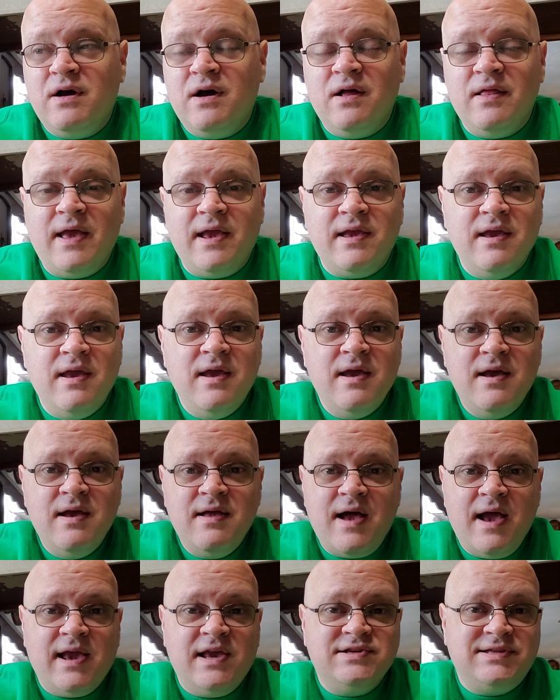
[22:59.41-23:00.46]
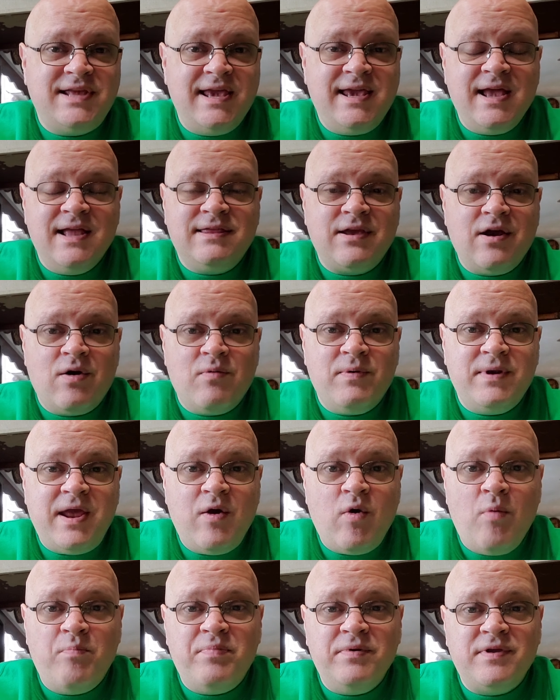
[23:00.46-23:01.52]
Uh, like, I guess they get there when
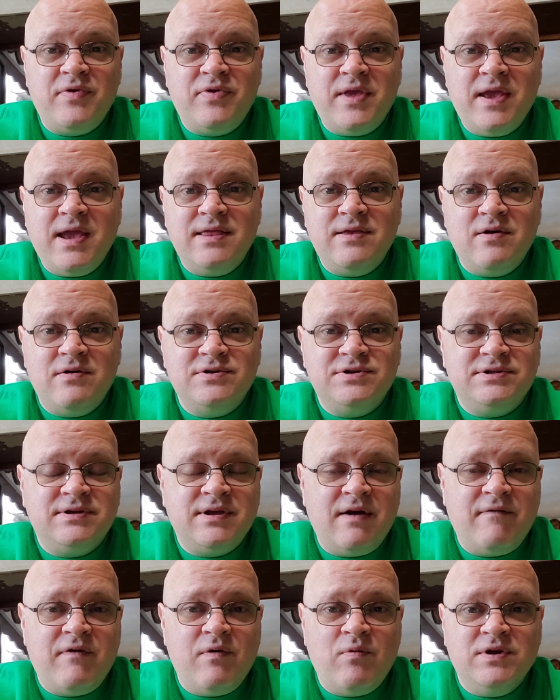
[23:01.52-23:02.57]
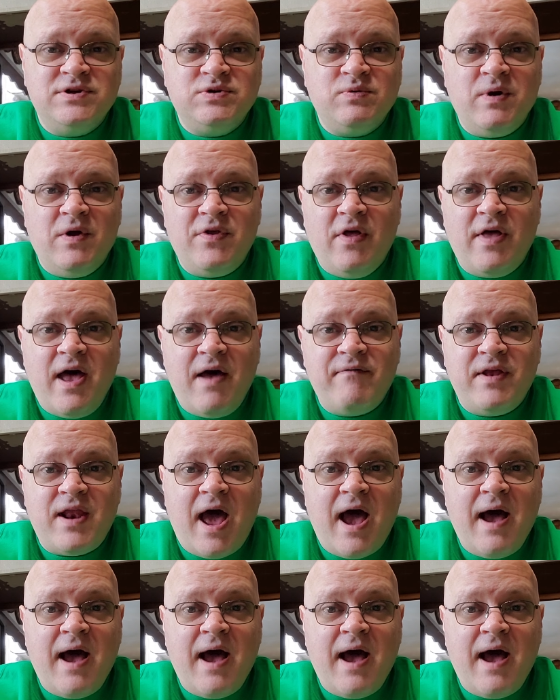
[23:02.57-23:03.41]
they open the thing and there's every once in a while they'll have an